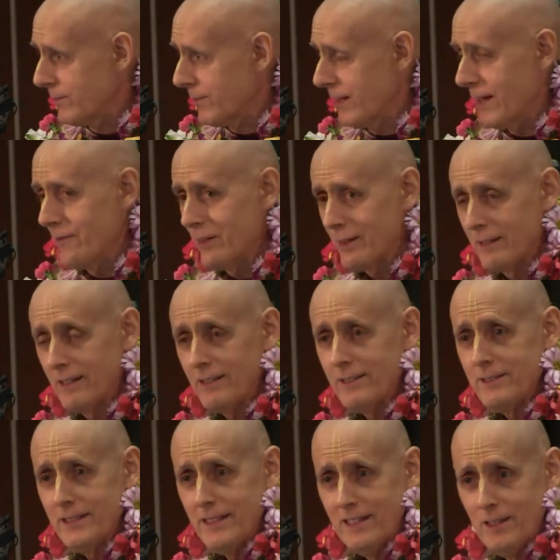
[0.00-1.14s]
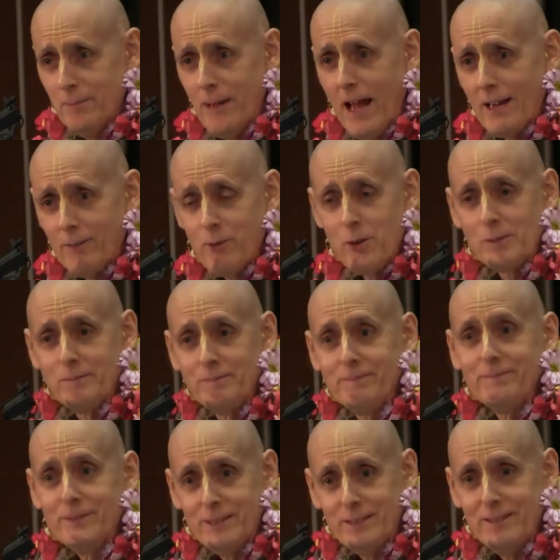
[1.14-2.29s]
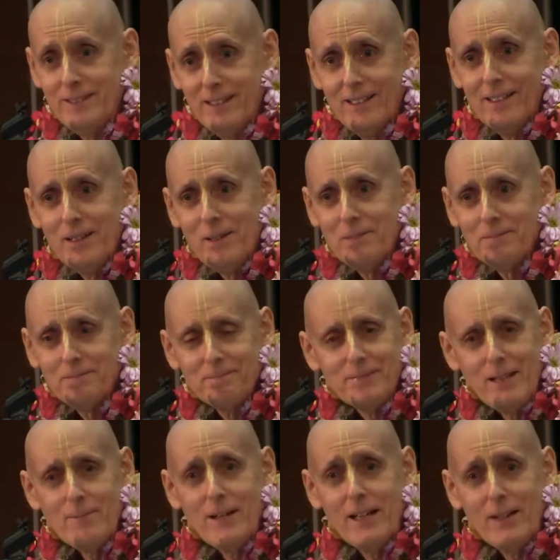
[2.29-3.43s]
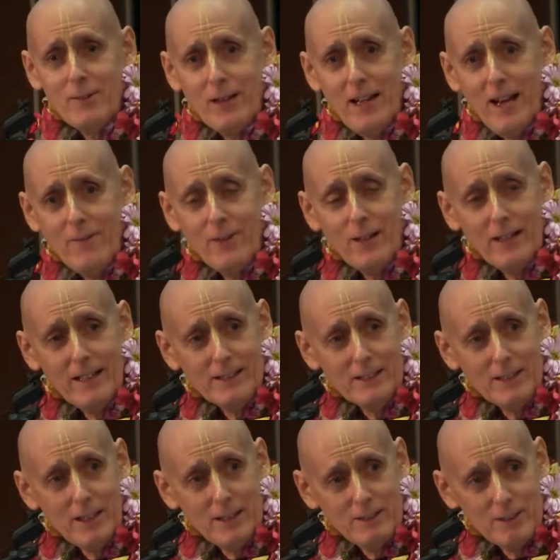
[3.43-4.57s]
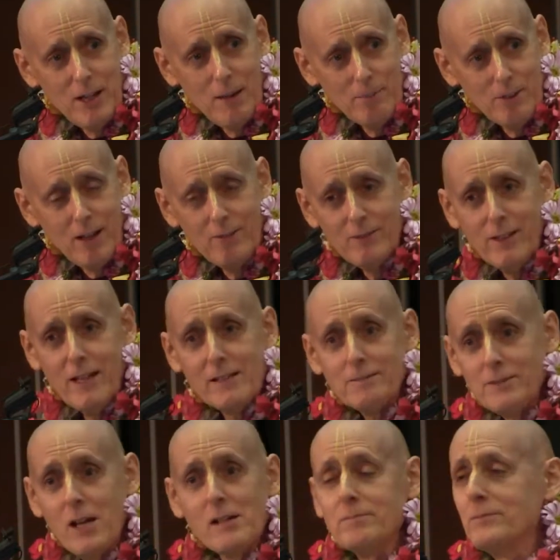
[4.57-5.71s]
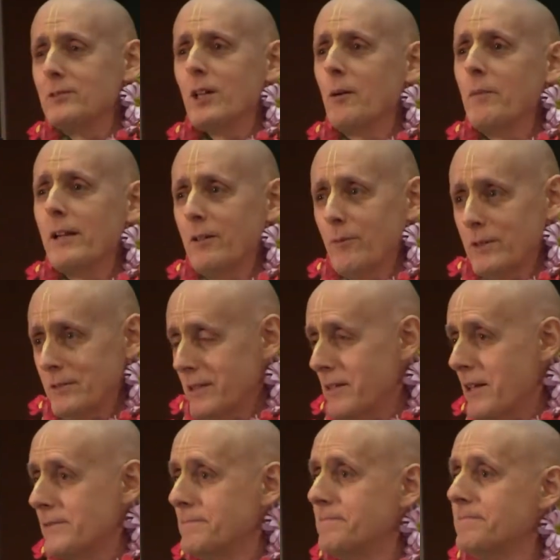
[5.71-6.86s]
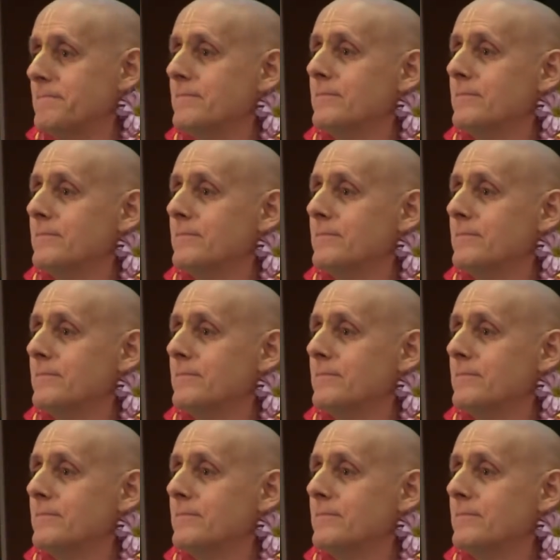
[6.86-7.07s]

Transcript: We have a guillotine in the back room. Anybody want to have their head chopped off today? No, nobody wants to die.